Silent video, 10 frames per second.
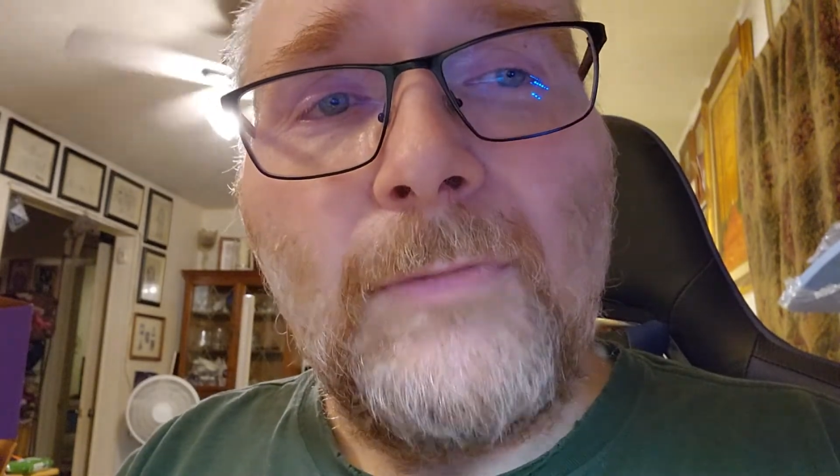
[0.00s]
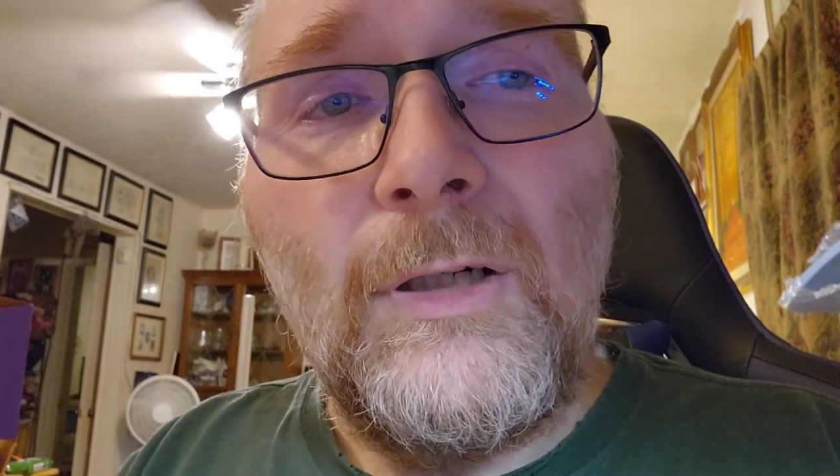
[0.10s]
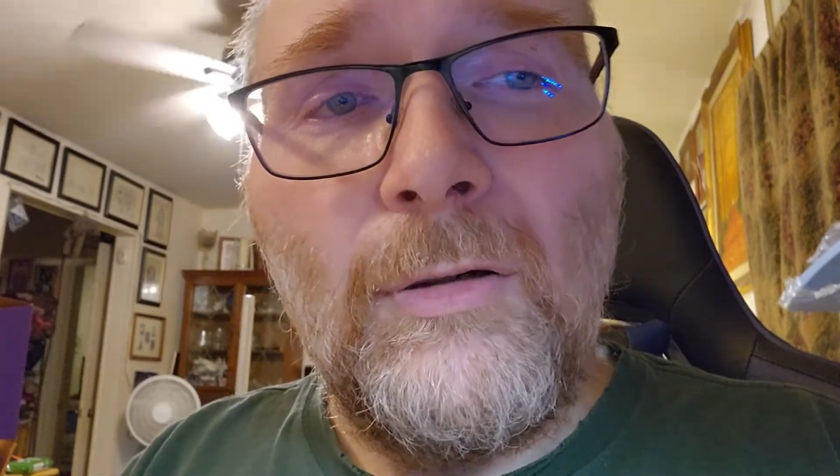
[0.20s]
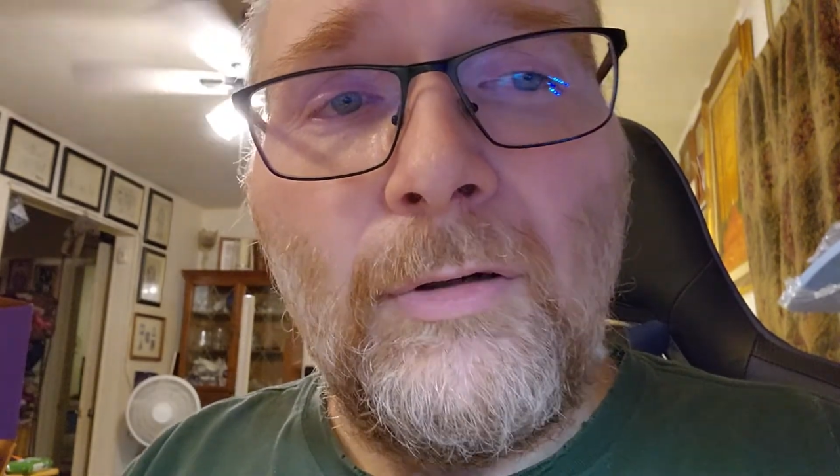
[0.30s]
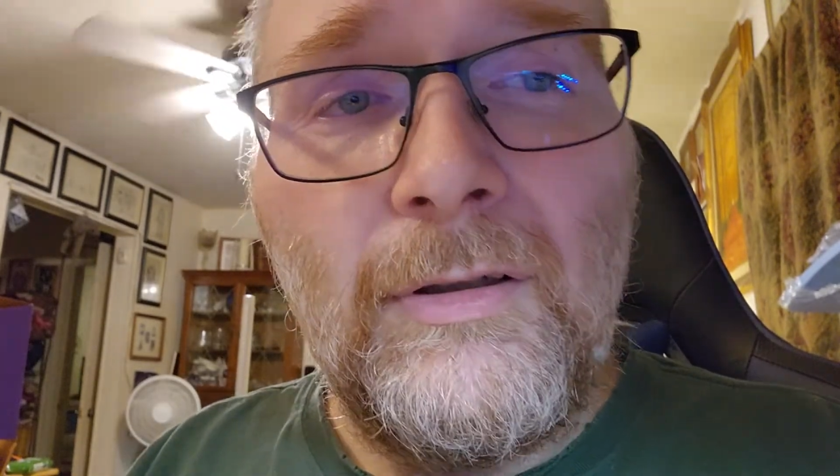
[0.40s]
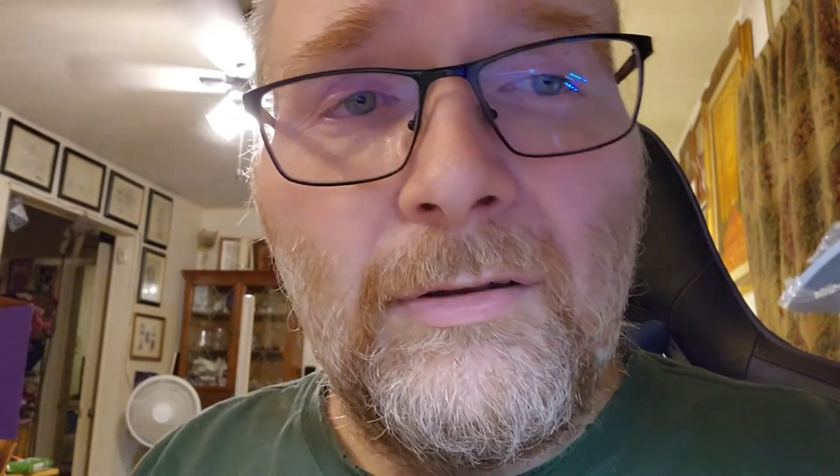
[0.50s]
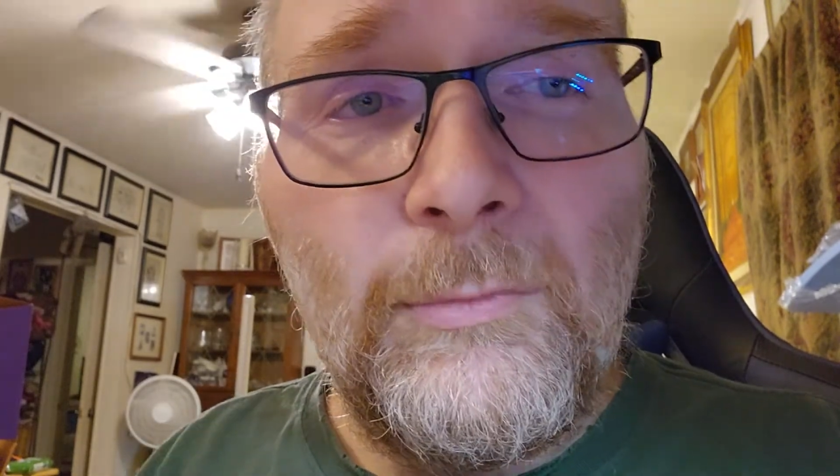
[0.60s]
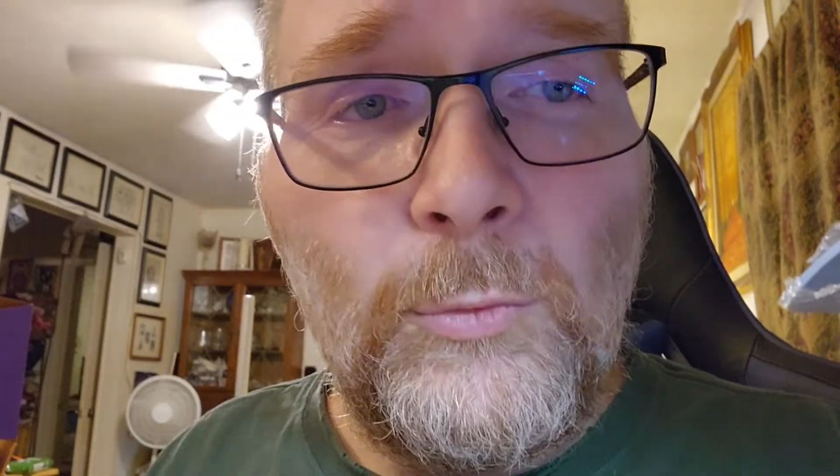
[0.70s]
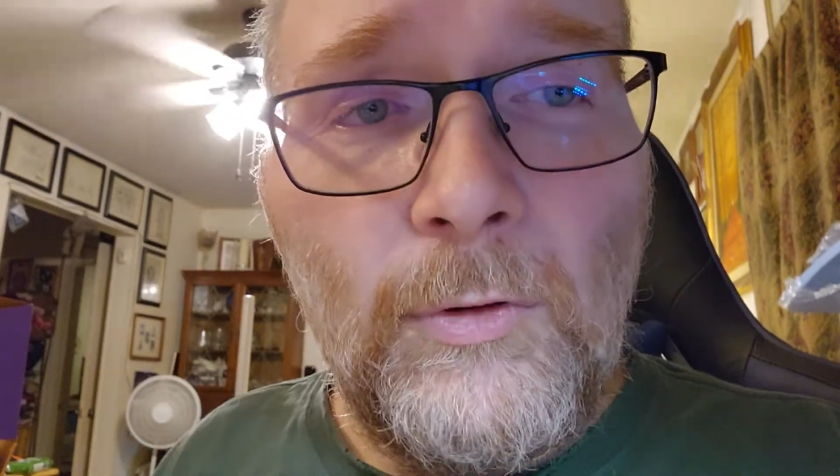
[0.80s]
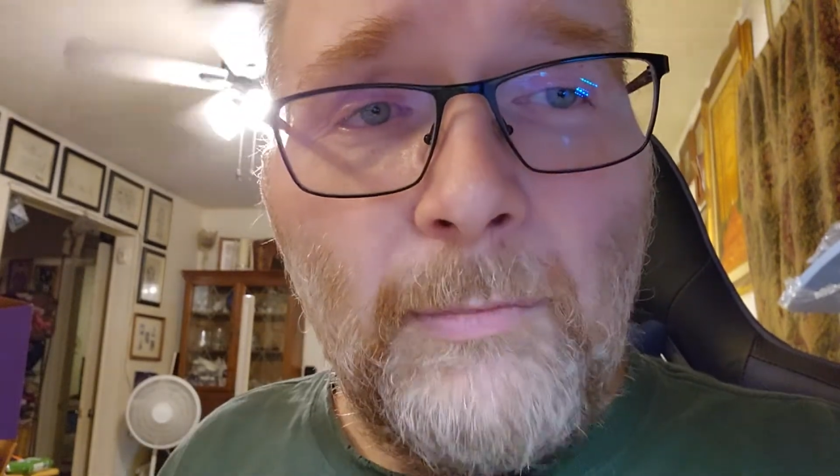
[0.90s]

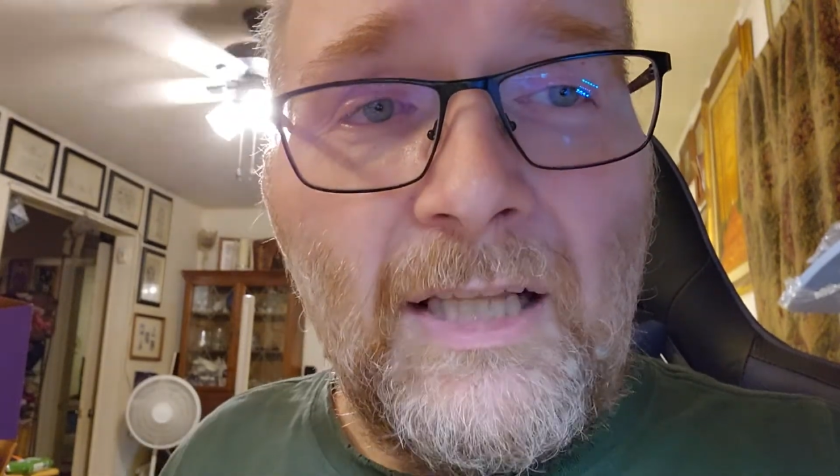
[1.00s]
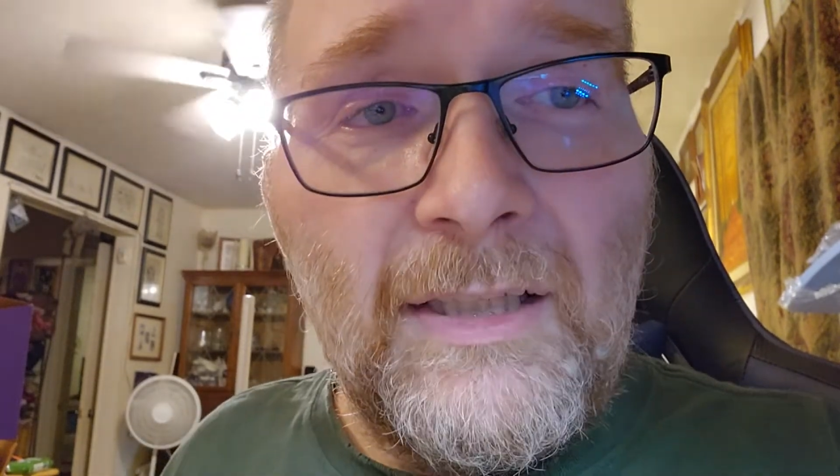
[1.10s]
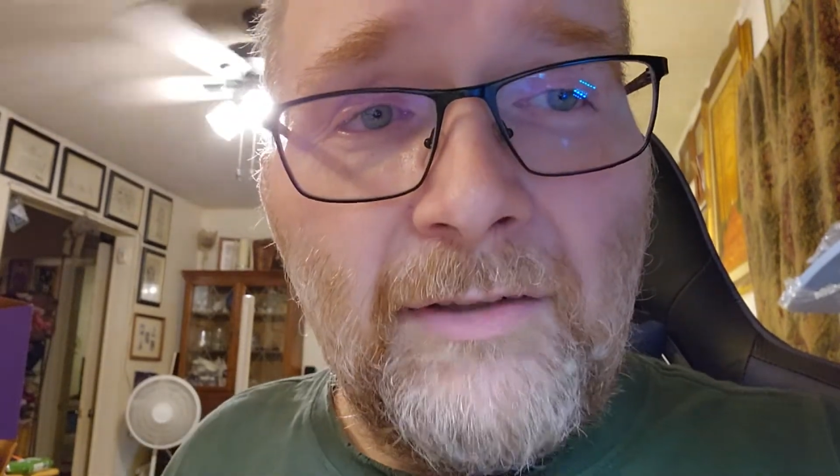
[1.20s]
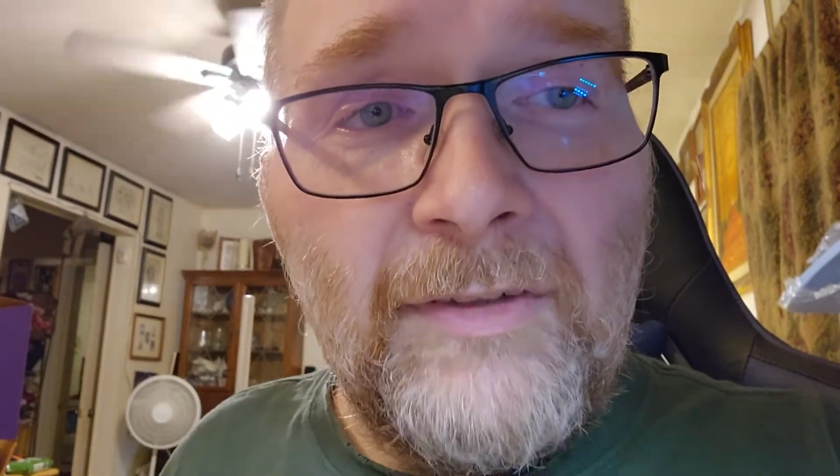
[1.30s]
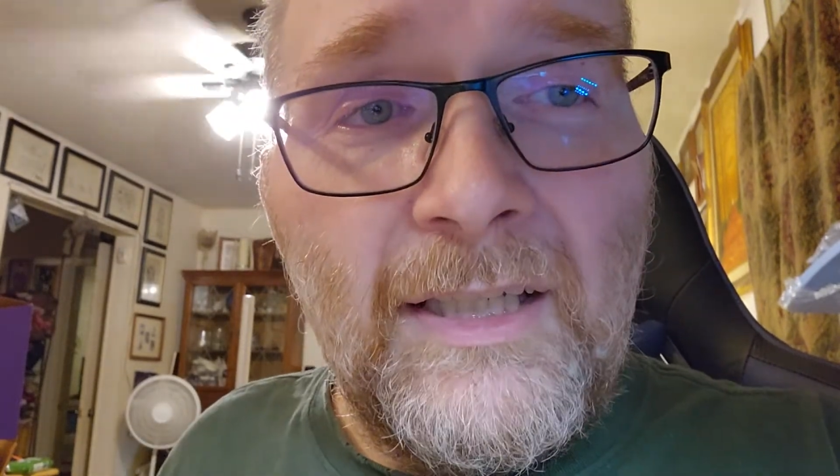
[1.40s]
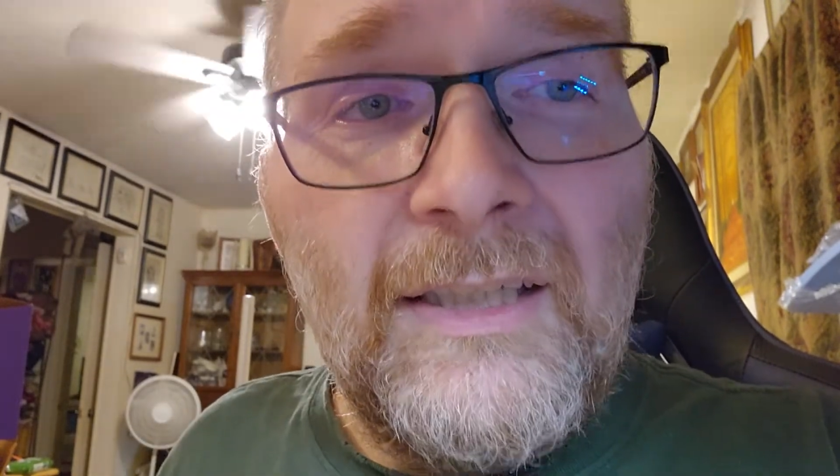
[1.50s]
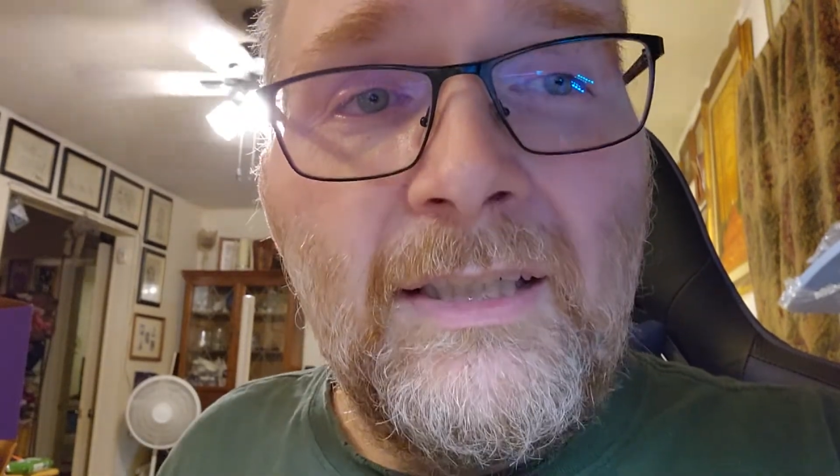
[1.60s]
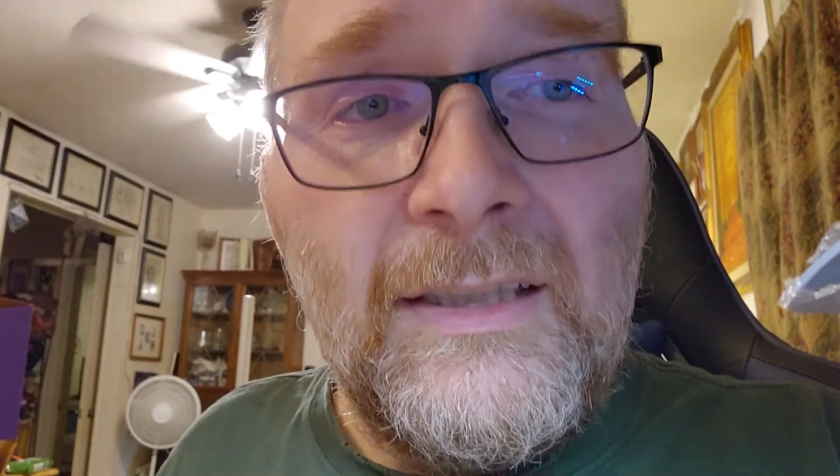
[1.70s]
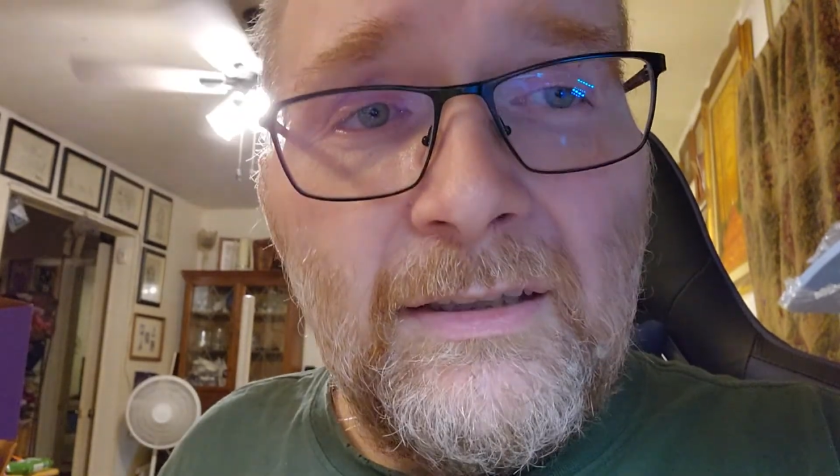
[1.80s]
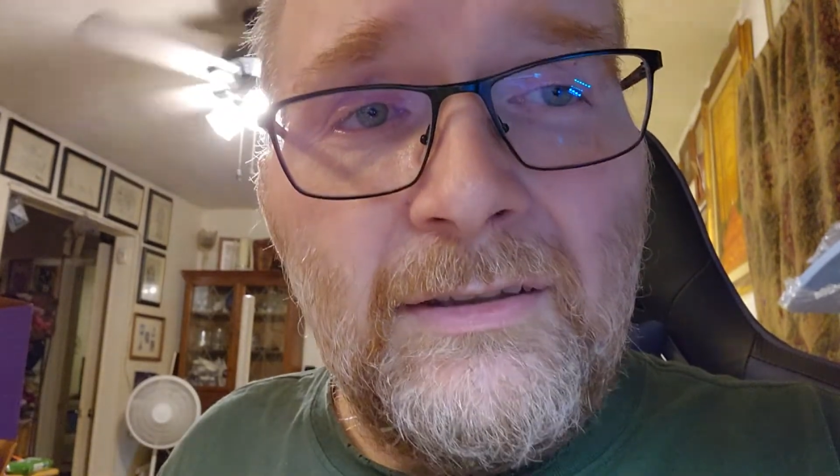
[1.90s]
on where my left
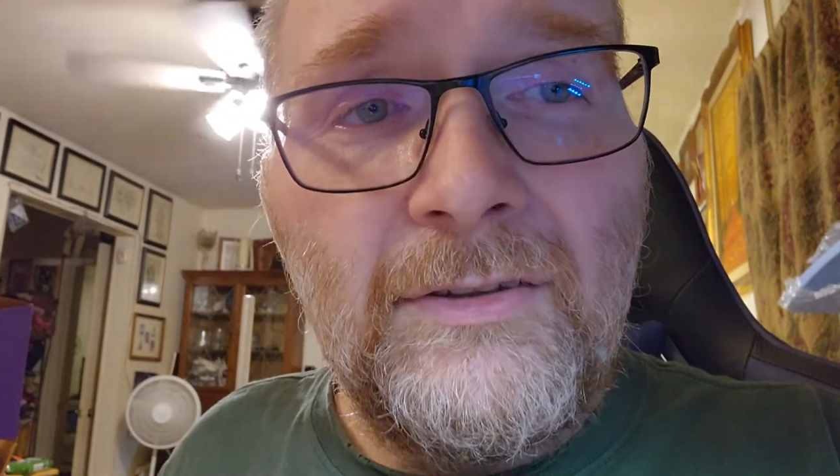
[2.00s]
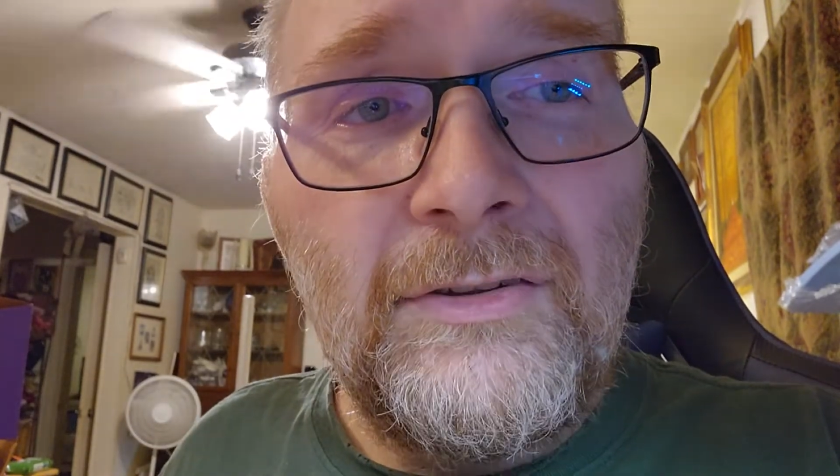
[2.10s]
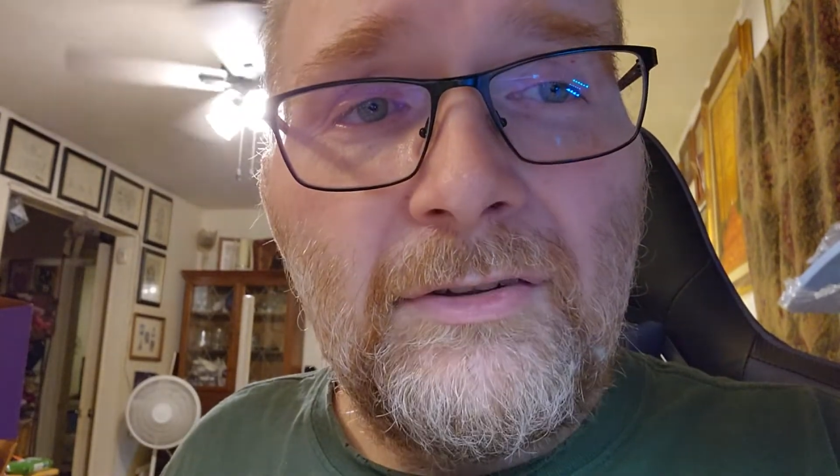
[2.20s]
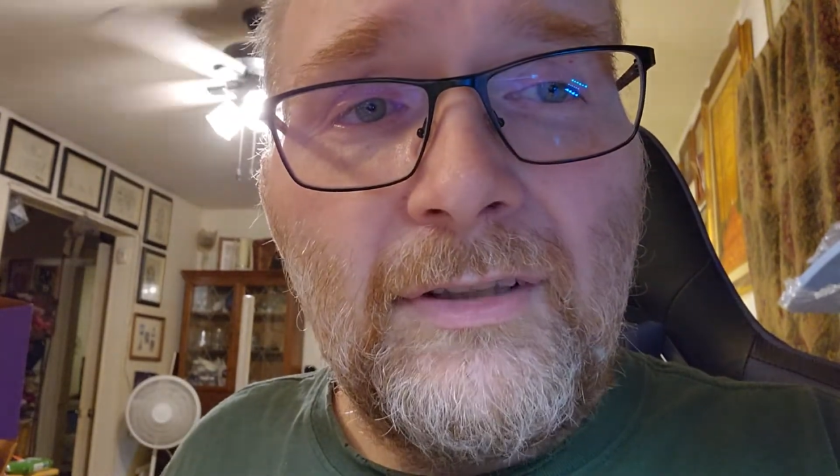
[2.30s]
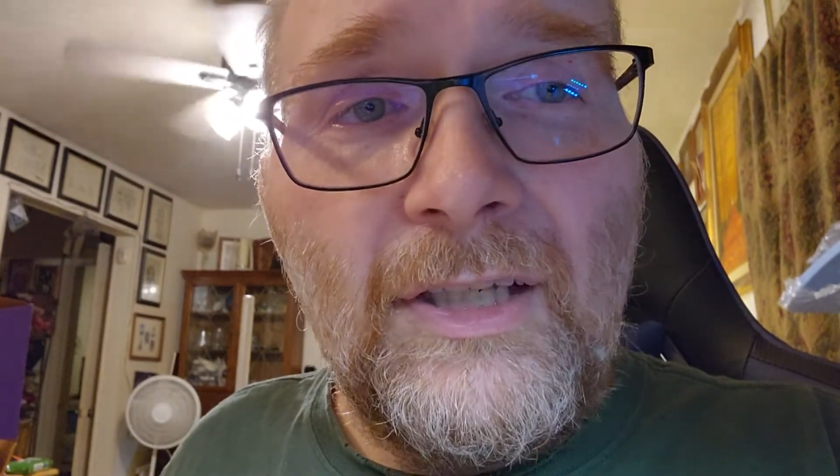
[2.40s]
kidney is.